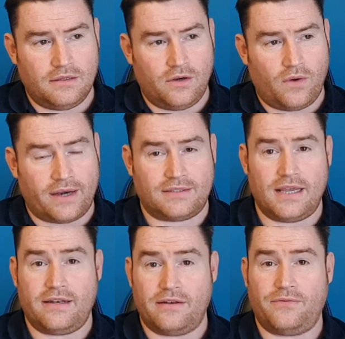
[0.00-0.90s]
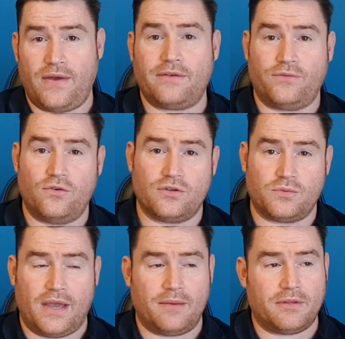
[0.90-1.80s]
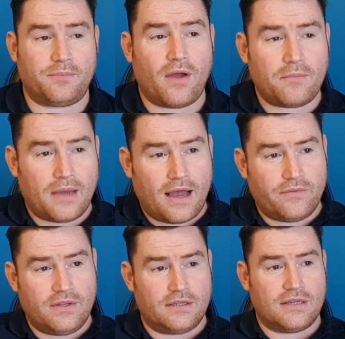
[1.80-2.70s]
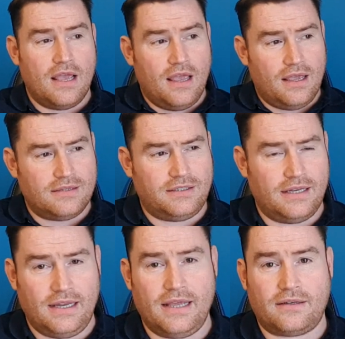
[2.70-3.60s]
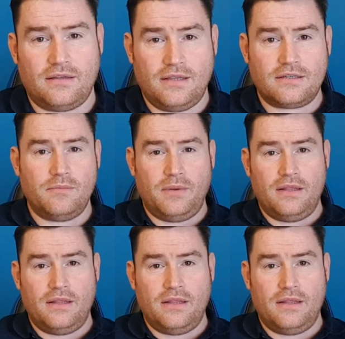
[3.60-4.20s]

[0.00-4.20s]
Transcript: you know, and I say to defend FORS as well, but the problem I have with this is to date, this will